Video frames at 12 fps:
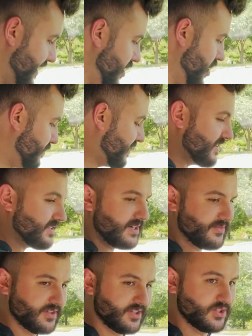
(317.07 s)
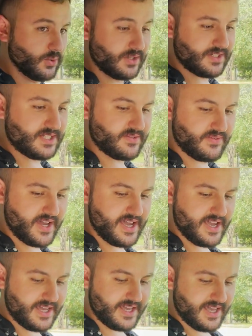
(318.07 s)
here, but the stuff on the doors is
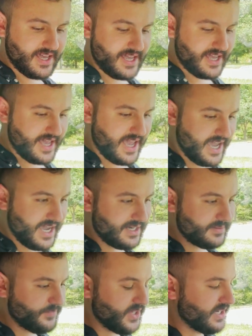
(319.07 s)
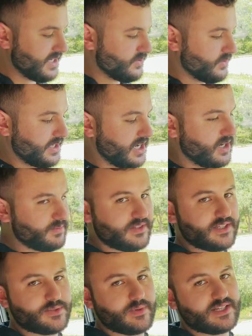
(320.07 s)
fake. And it doesn't really help that
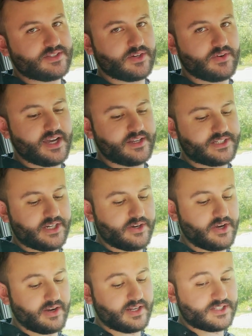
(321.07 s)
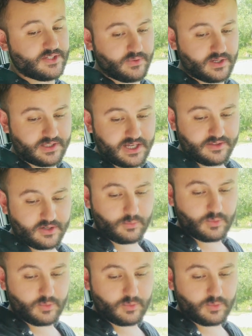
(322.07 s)
this one has the gray interior. It is the real leather,